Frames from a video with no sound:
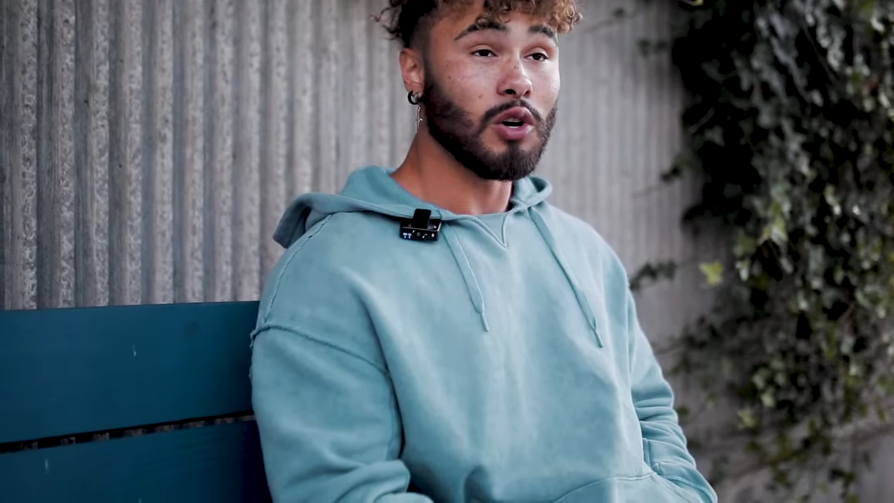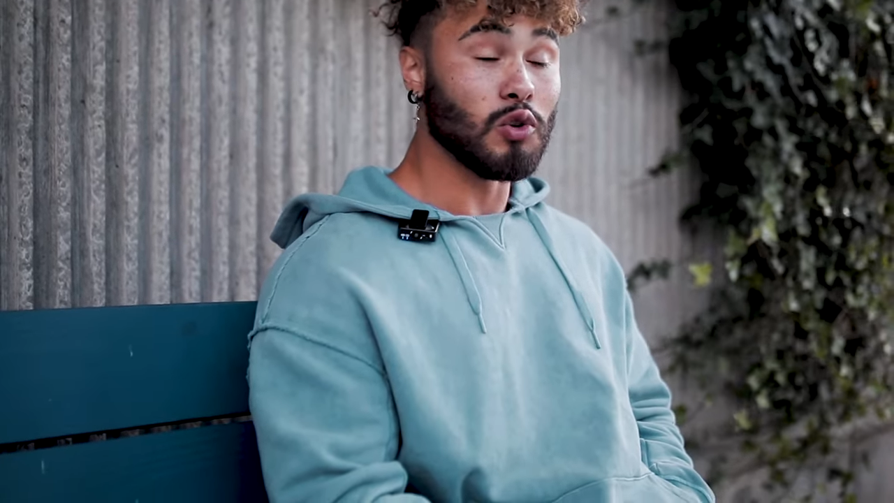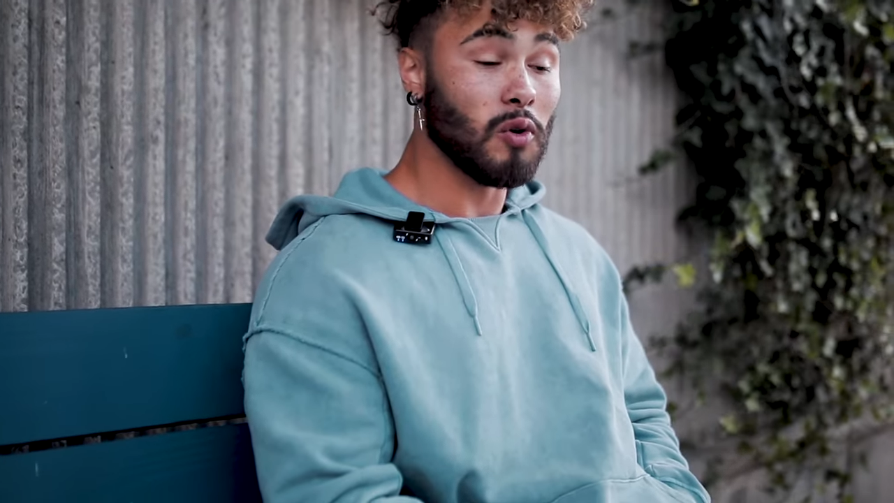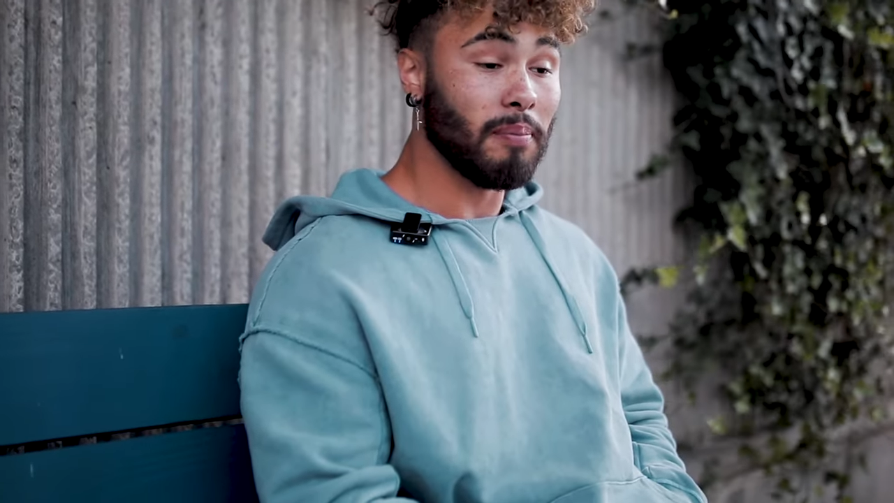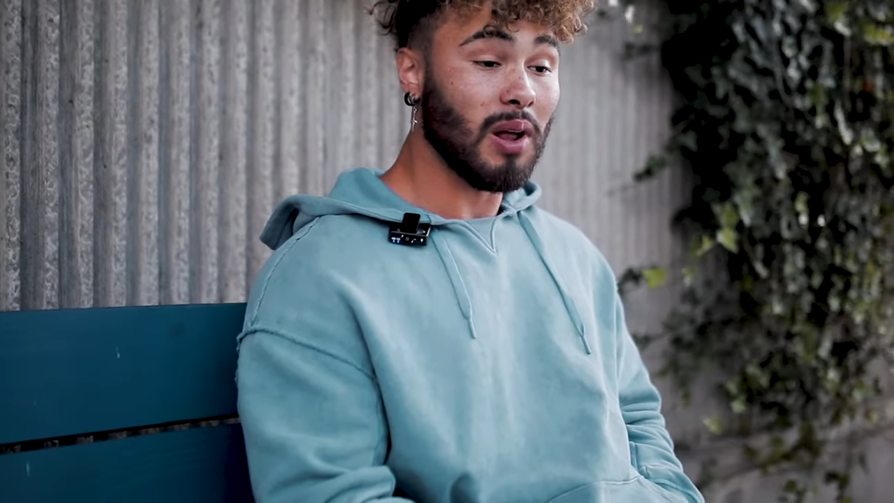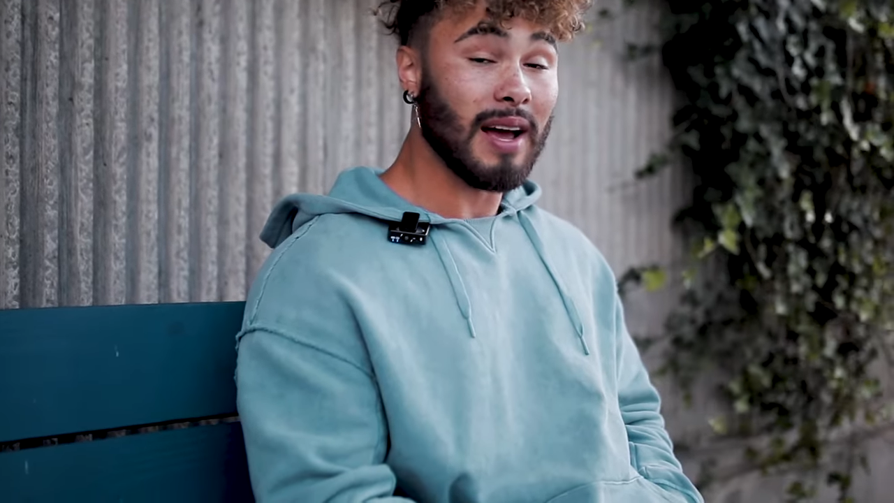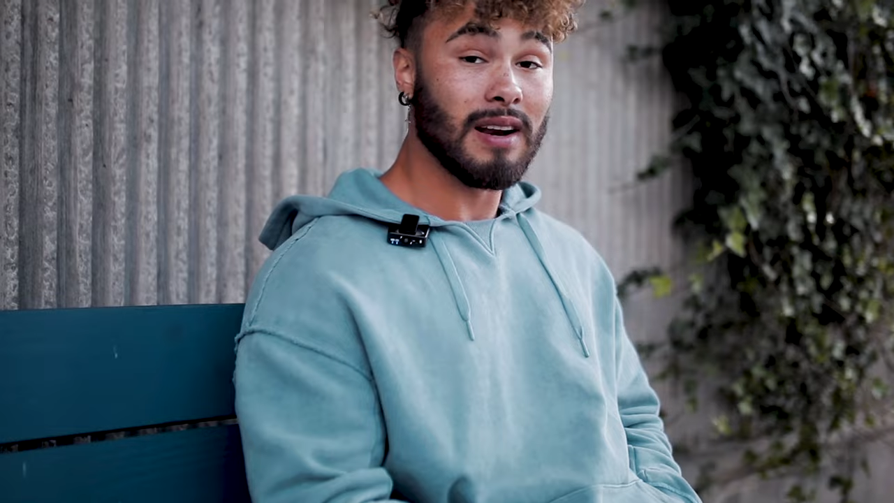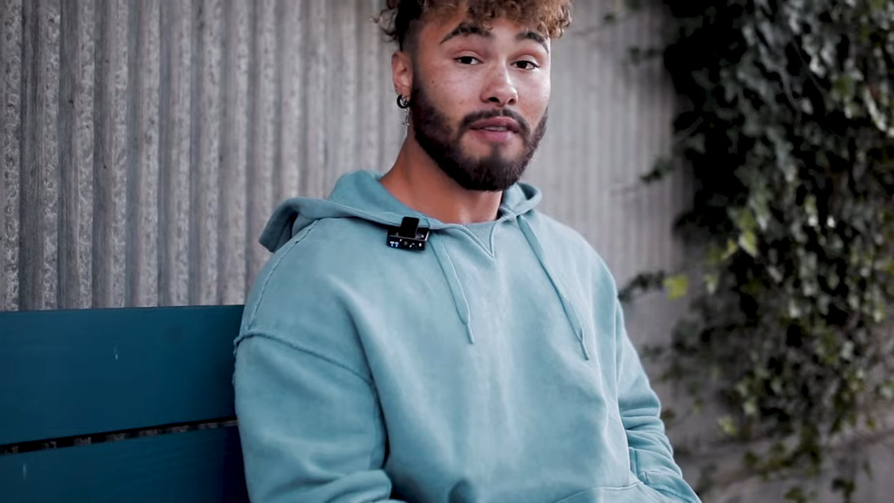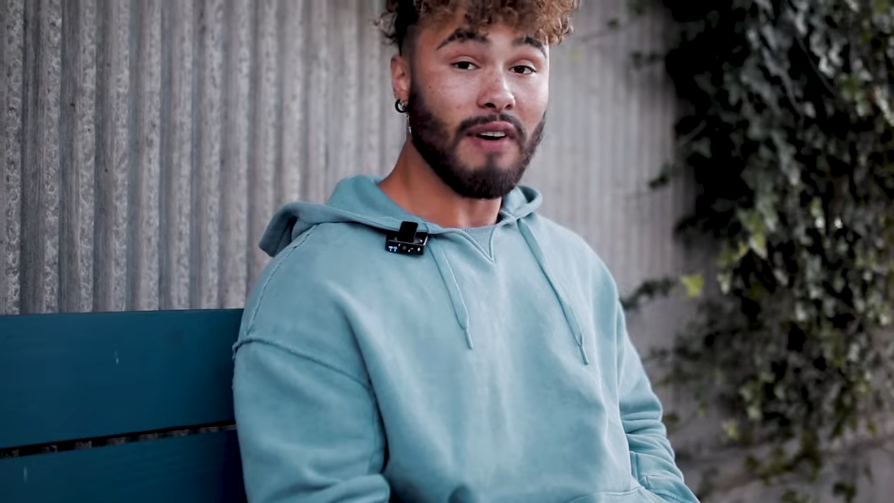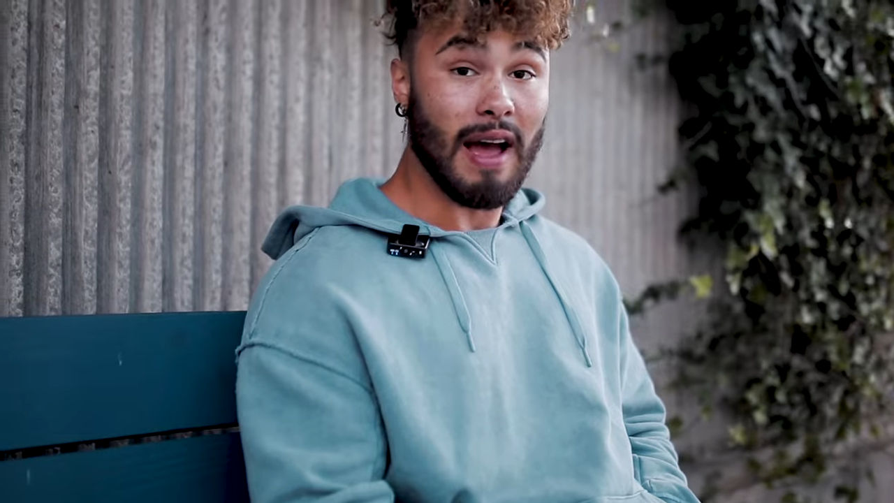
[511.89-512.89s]
you apply
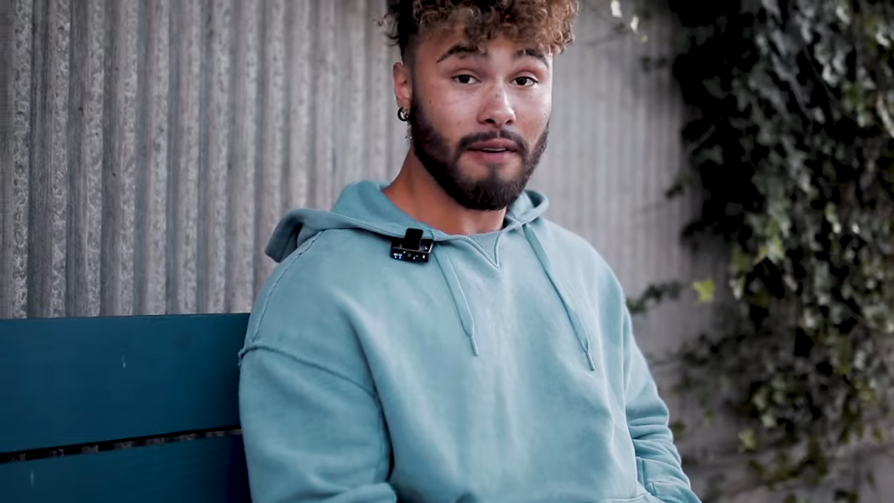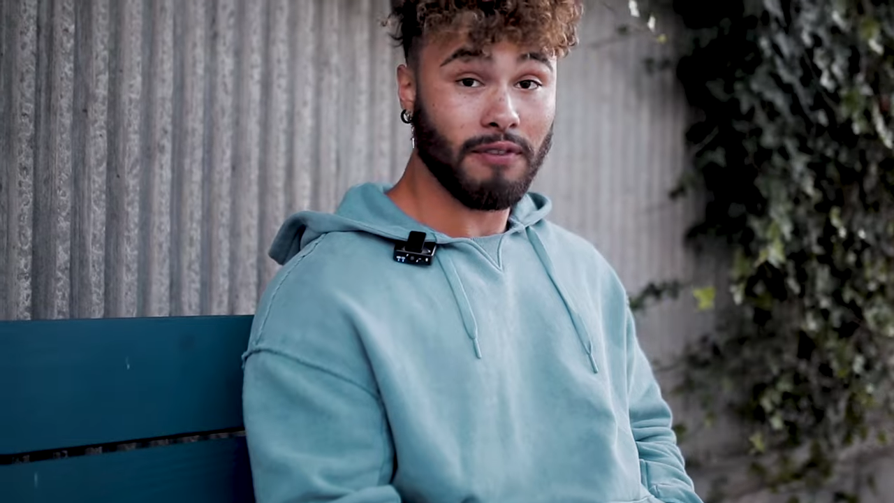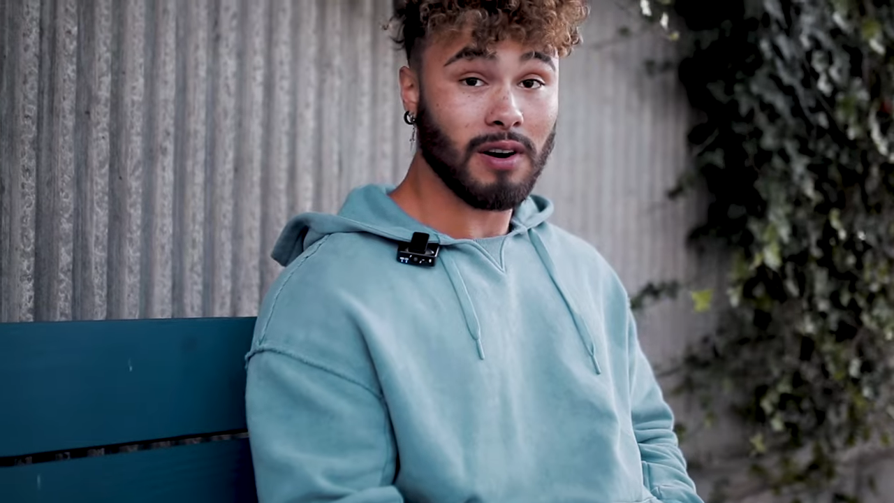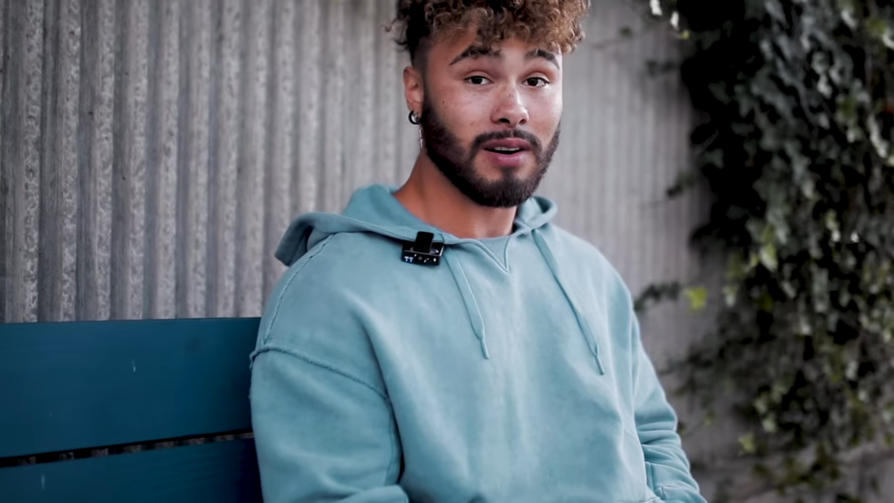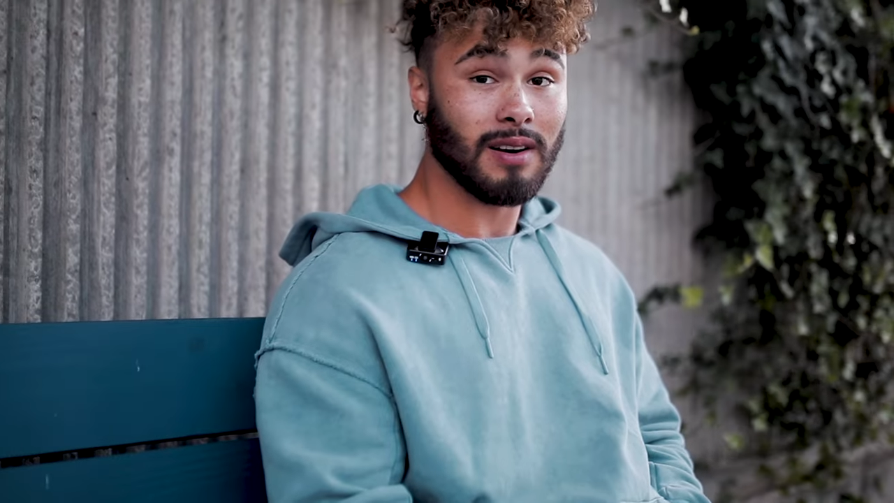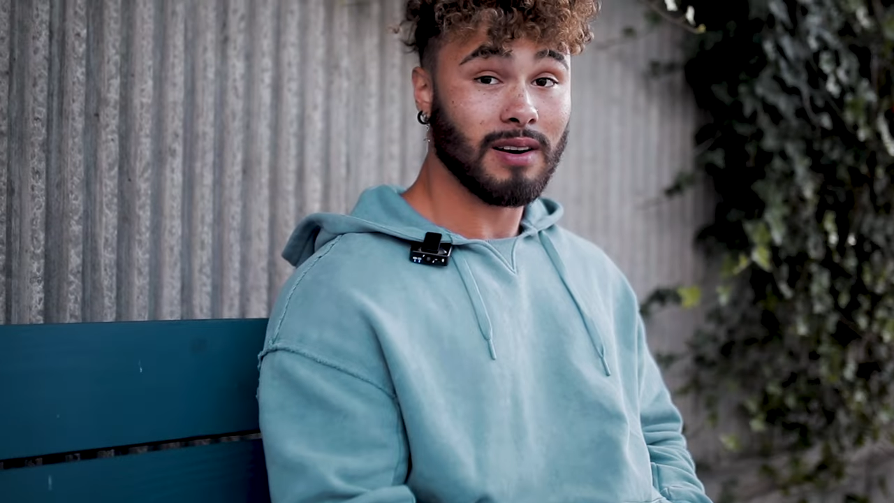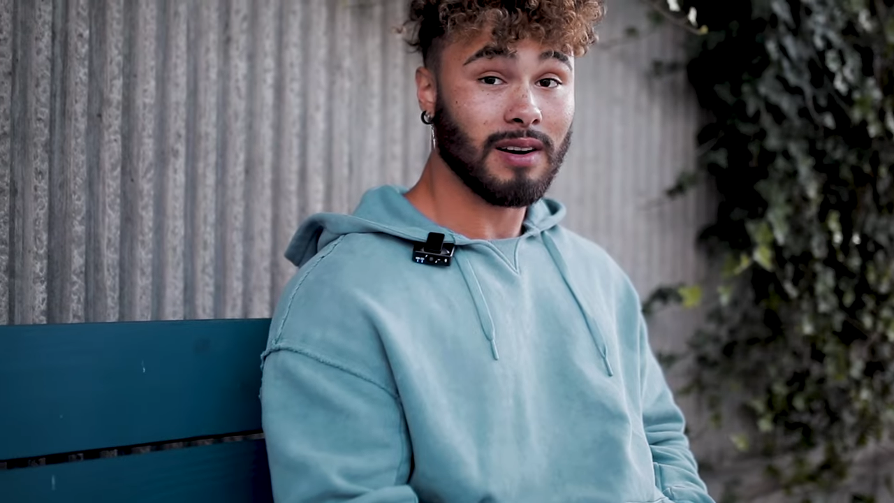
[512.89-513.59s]
enough effort